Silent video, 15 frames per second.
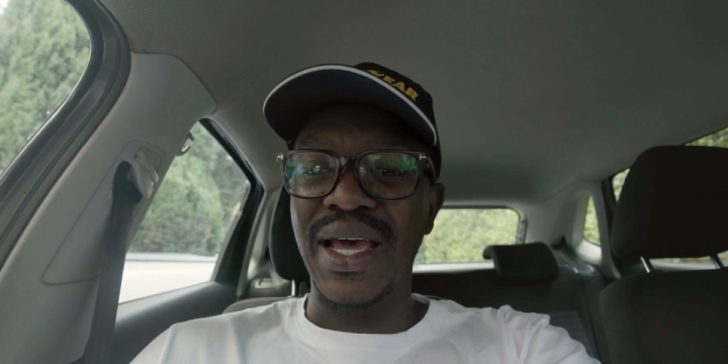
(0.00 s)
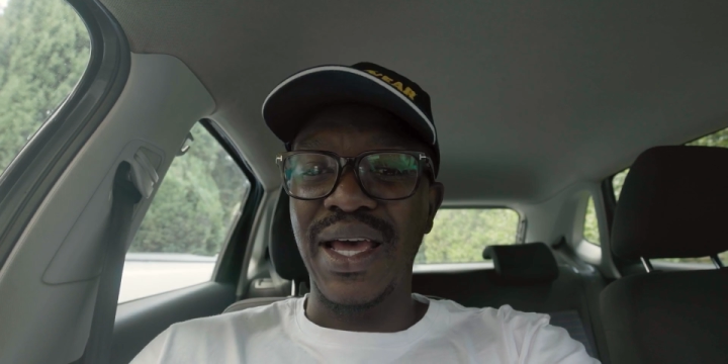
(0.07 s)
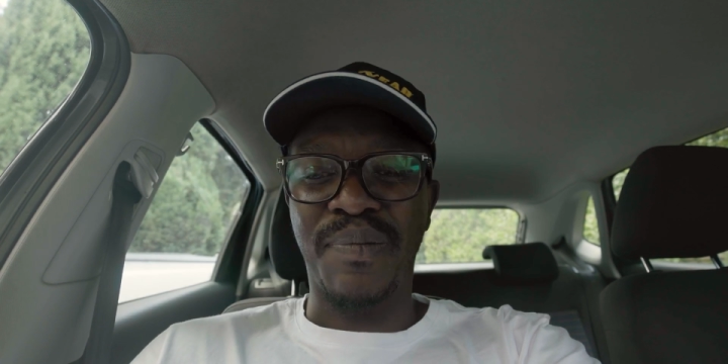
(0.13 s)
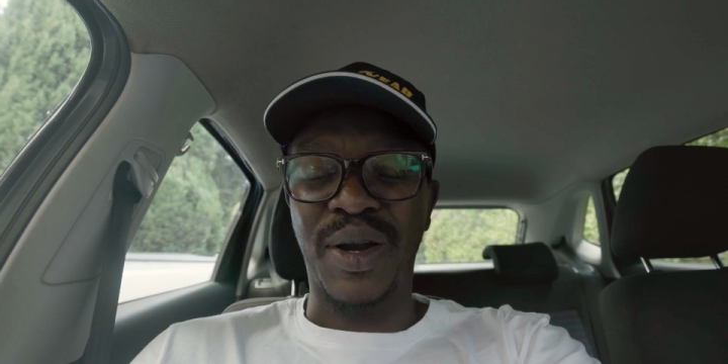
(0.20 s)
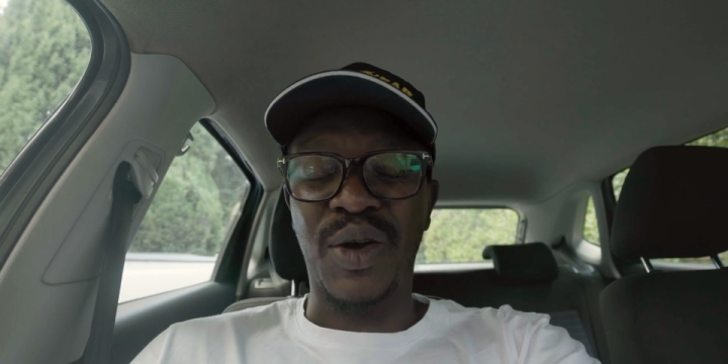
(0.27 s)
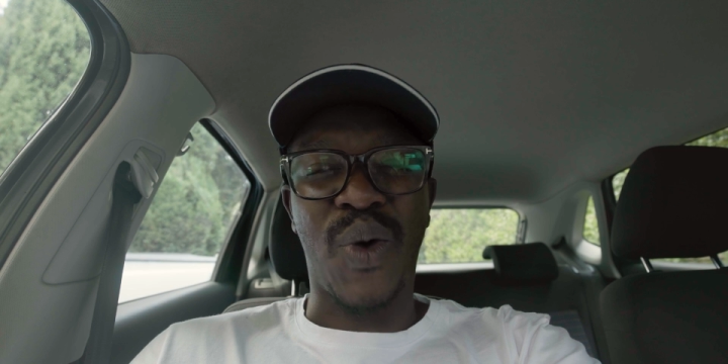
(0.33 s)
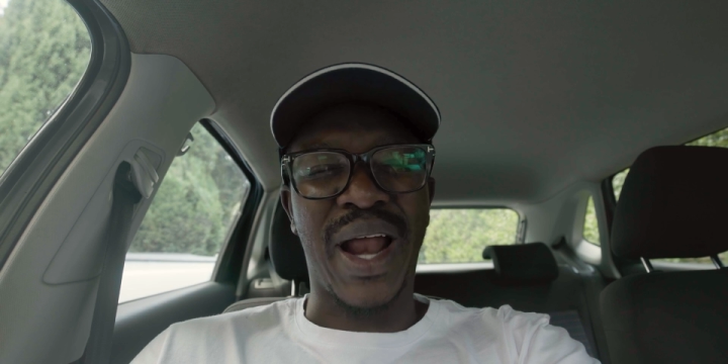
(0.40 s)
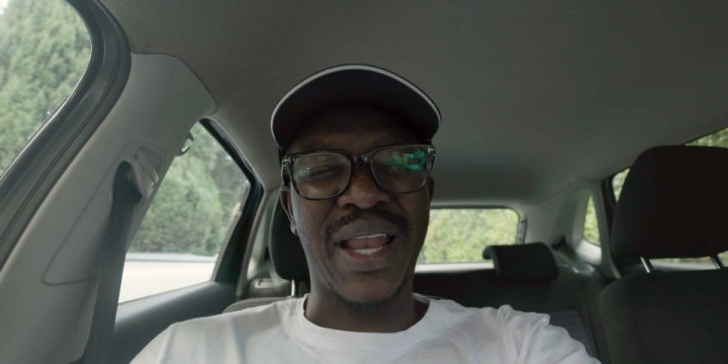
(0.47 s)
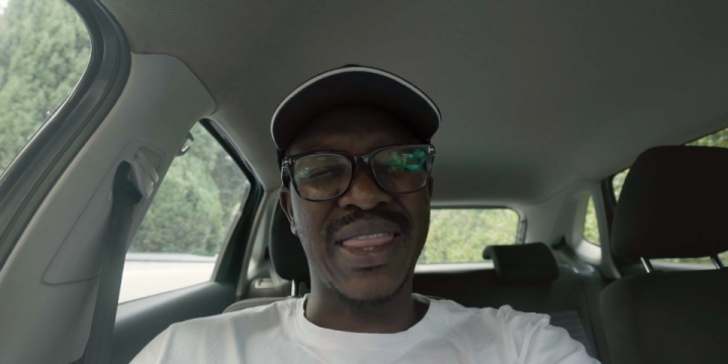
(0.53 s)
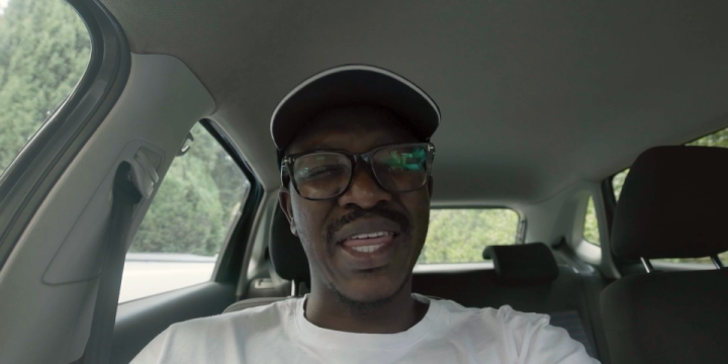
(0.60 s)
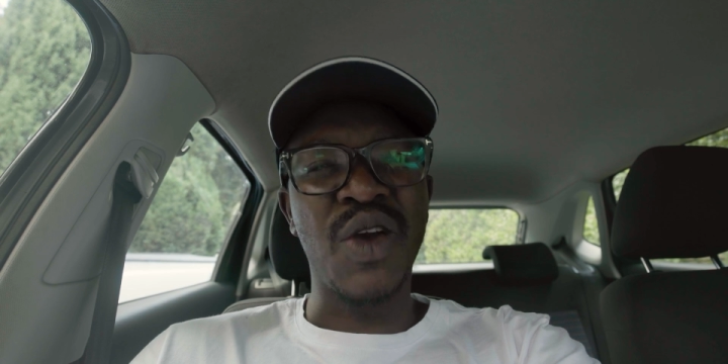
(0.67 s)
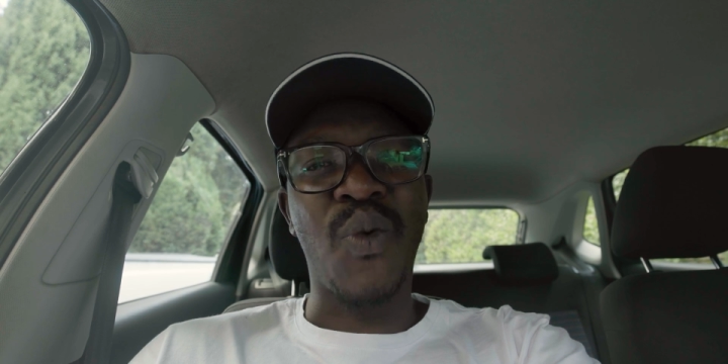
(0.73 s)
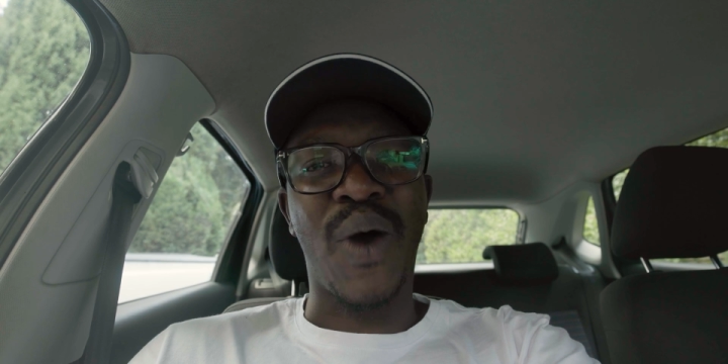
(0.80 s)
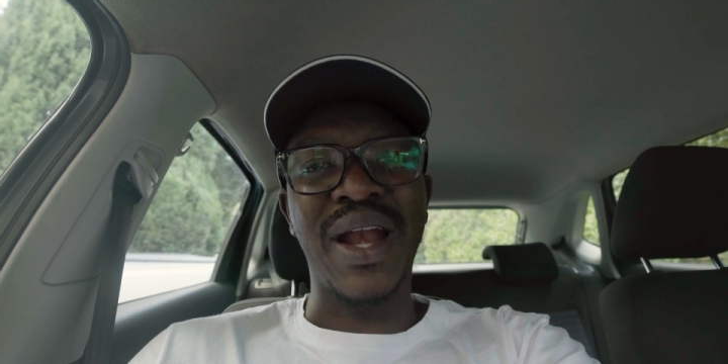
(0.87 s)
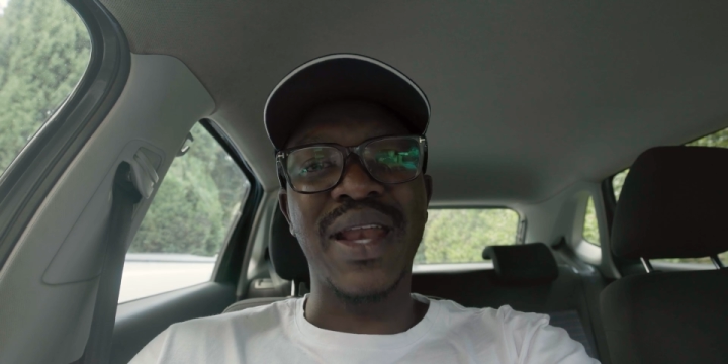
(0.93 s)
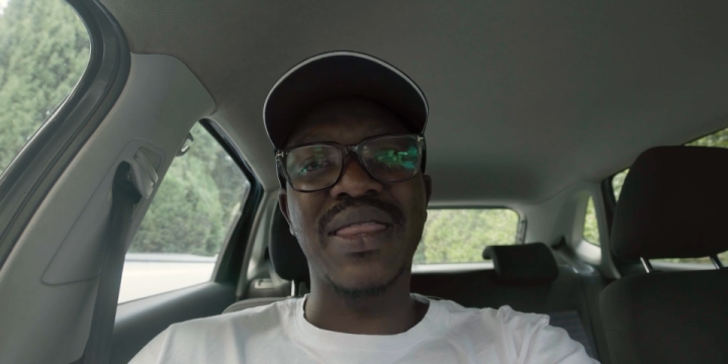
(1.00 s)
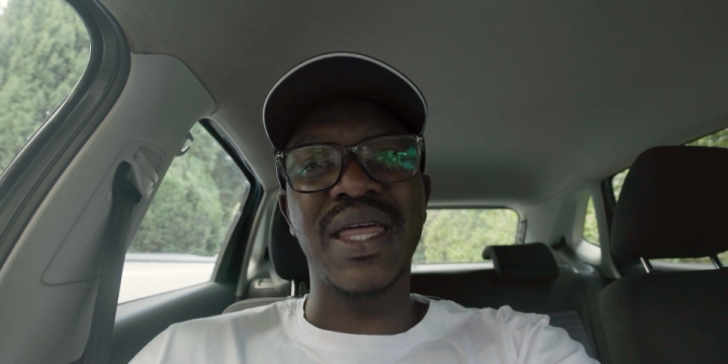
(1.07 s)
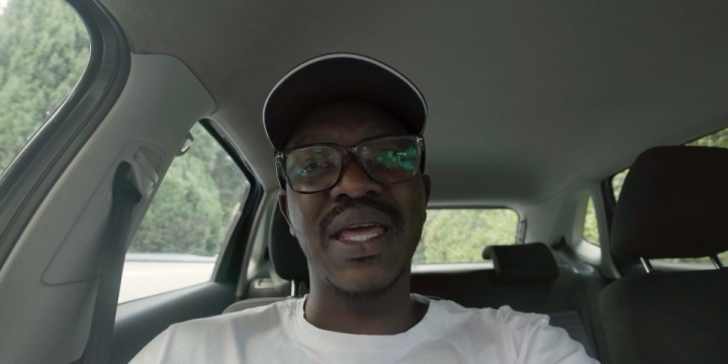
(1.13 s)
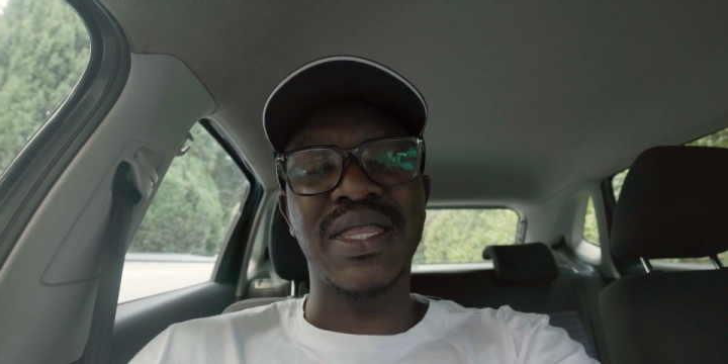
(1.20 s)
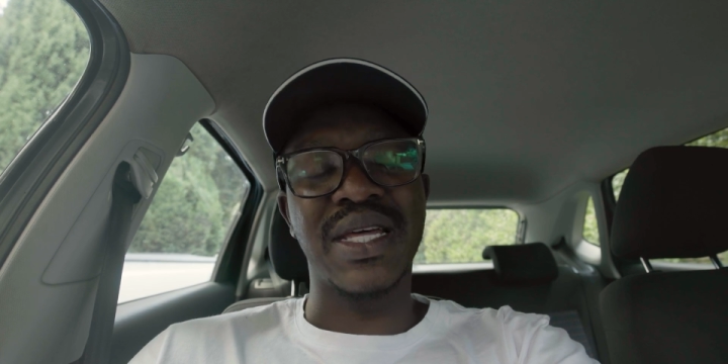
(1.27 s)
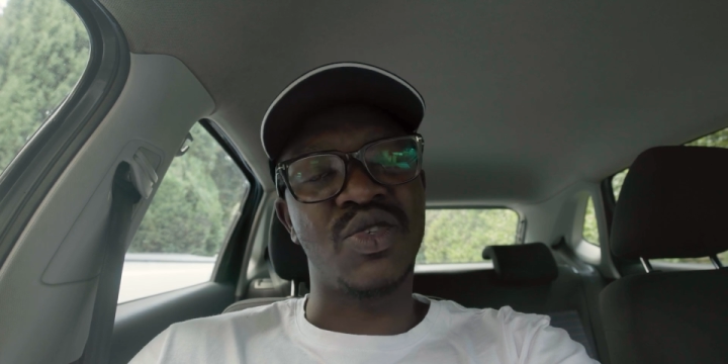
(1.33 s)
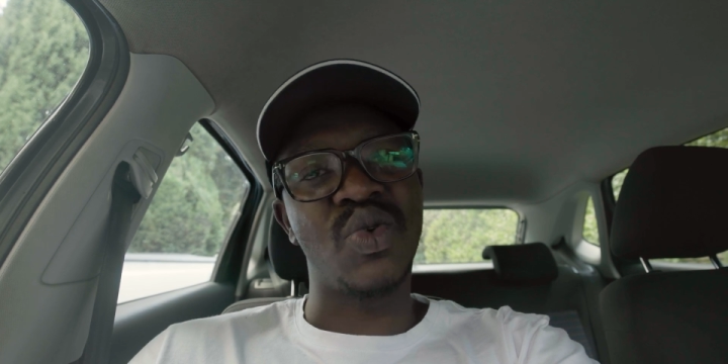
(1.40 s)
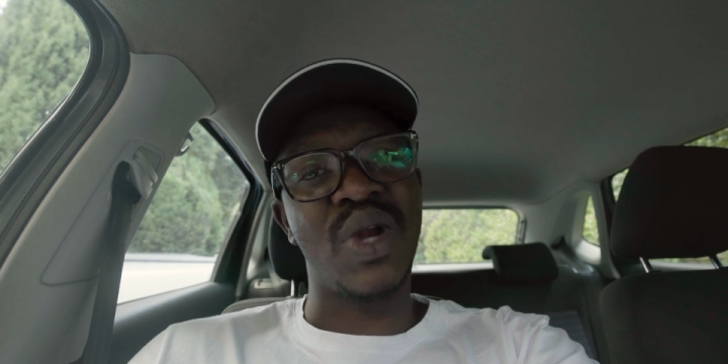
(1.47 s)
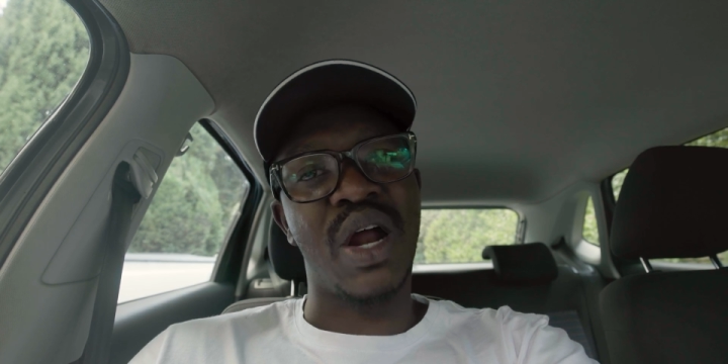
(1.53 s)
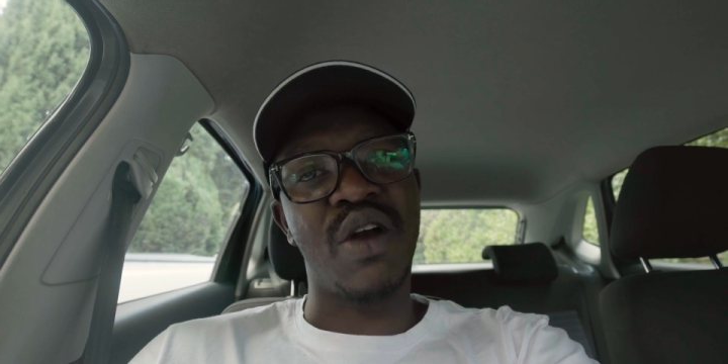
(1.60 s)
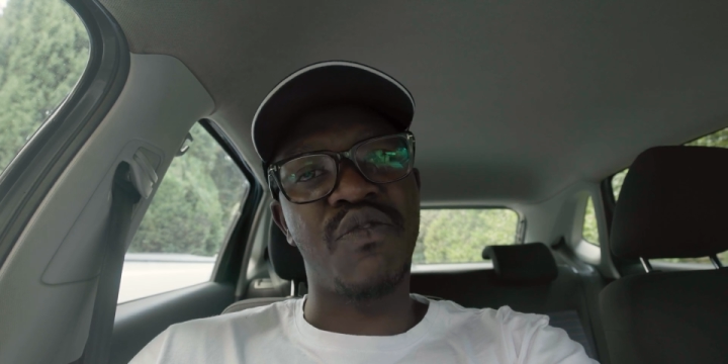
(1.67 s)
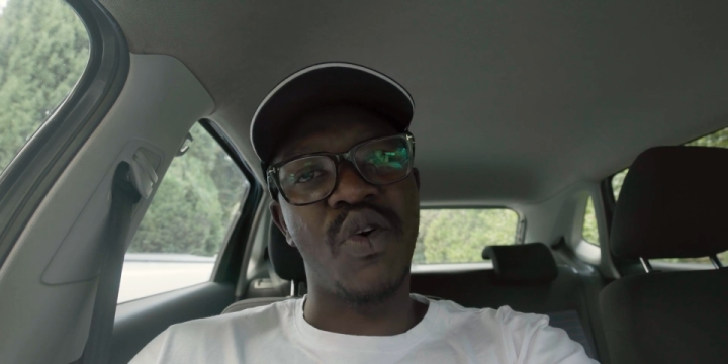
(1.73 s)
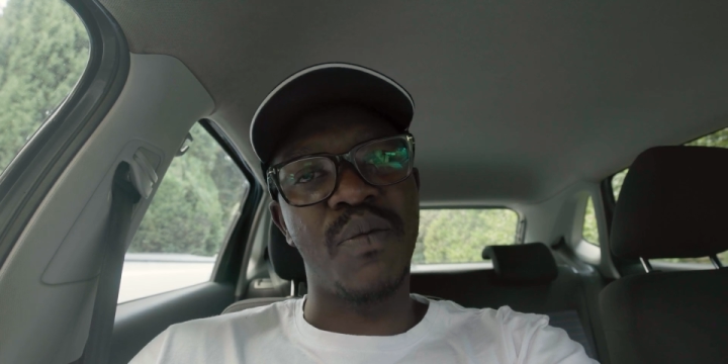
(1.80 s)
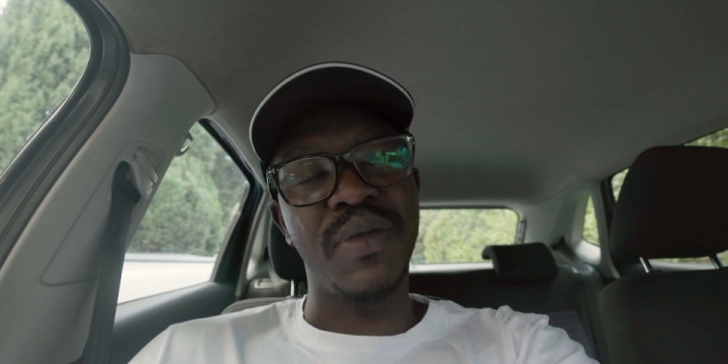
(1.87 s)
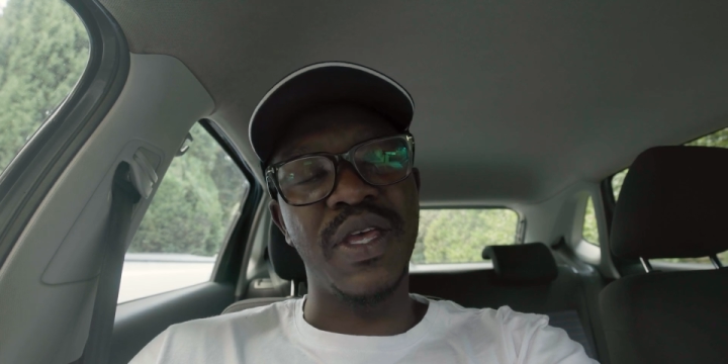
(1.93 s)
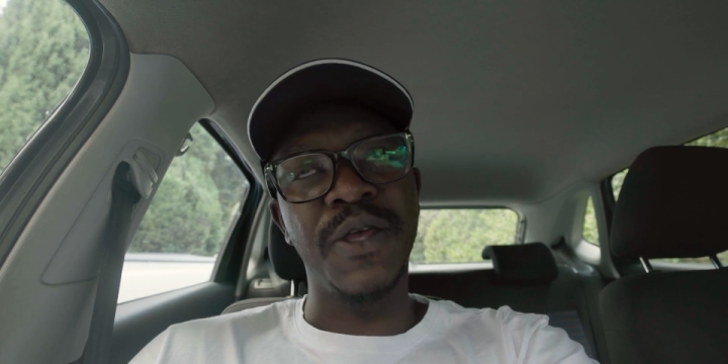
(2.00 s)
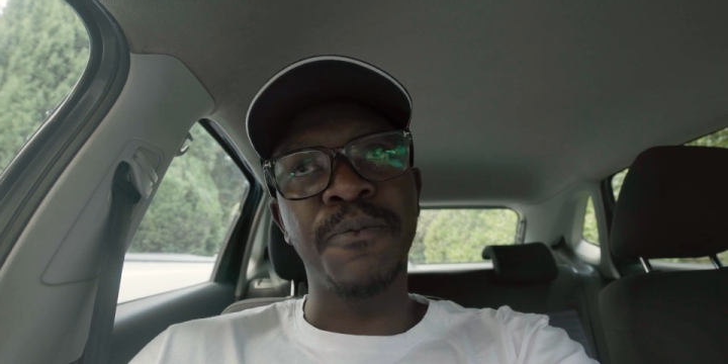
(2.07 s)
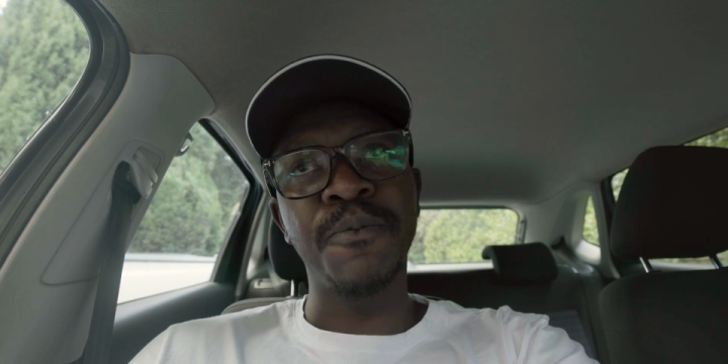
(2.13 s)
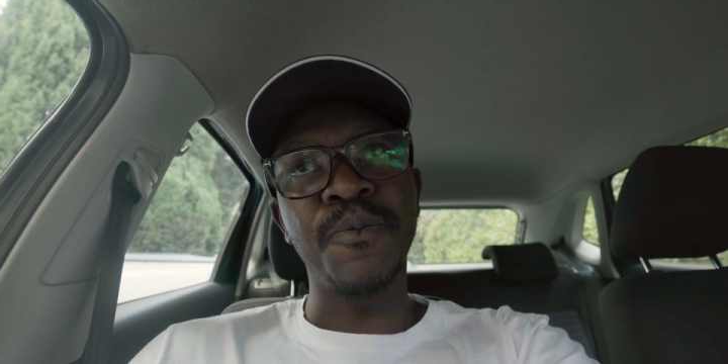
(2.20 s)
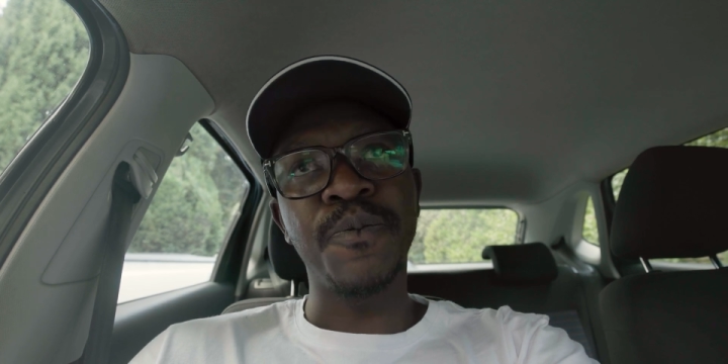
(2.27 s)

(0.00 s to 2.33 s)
But I think one thing that stood out for me